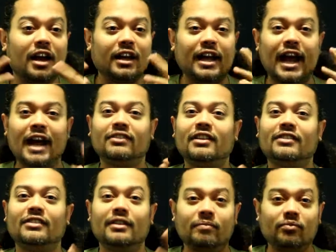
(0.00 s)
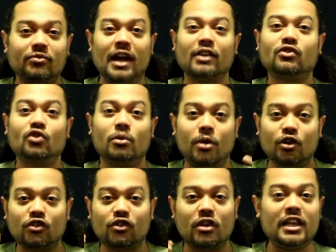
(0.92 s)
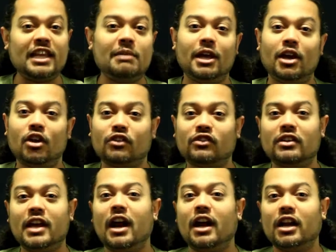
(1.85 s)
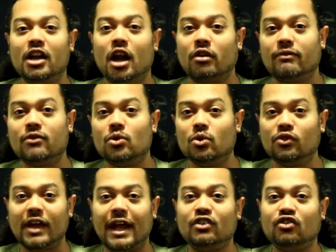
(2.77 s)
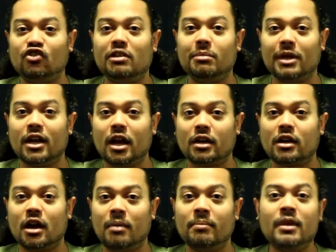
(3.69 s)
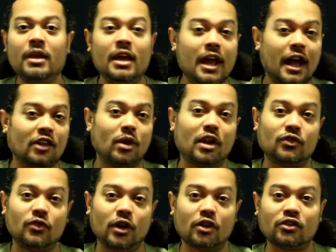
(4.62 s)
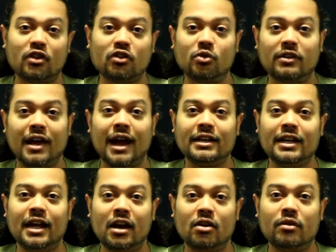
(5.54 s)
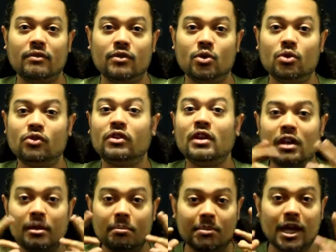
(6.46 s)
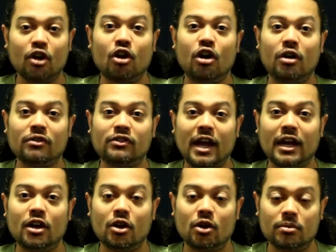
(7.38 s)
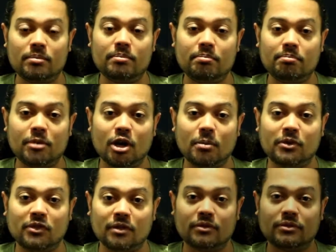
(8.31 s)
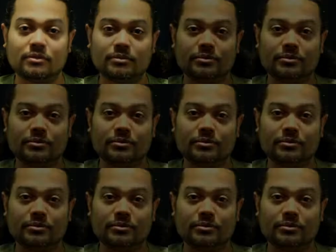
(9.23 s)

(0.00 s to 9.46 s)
guys, listen, thanks so much. Email us yardy.reviews@gmail.com, as well as follow us on Twitter @yardy reviews. Me and Irv signing out. Big up yourself.